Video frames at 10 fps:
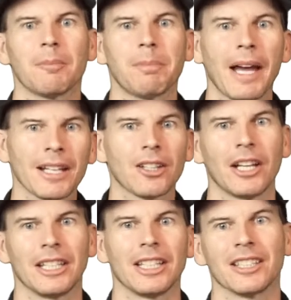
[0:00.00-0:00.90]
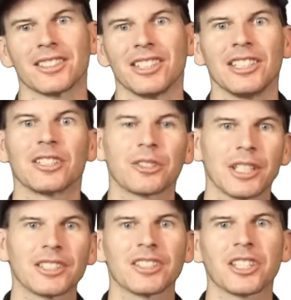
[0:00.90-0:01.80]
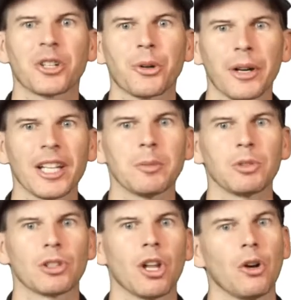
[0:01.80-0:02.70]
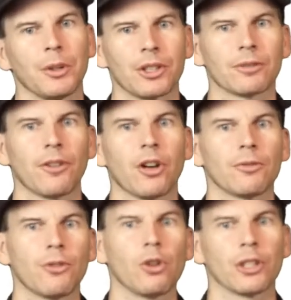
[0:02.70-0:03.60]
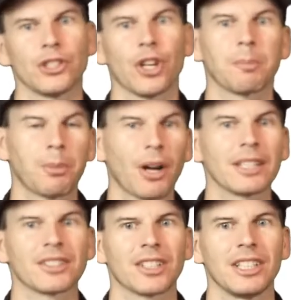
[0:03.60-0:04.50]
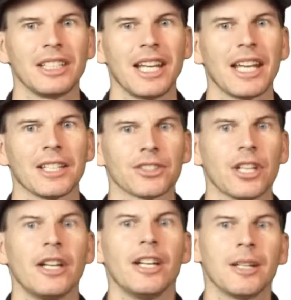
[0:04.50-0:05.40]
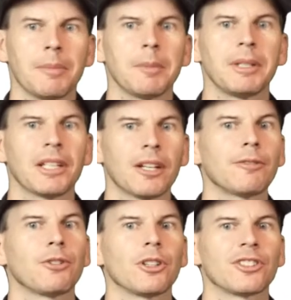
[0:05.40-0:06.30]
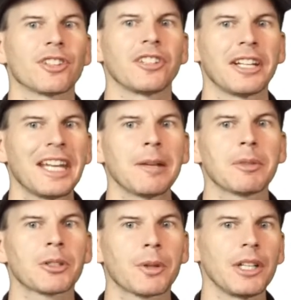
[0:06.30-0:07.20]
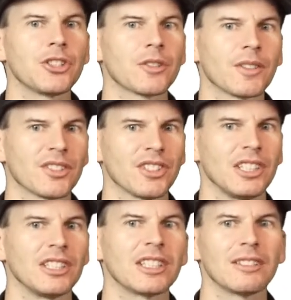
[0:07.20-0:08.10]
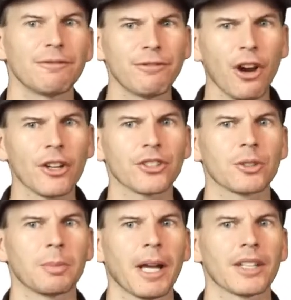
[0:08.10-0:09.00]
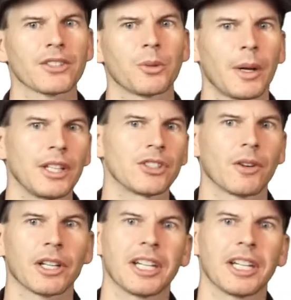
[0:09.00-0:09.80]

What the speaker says: Backlighting in a scene creates an incredible glow in your fall foliage on bright sunny days. But be careful, as the dynamic range of the scene can far surpass the range of our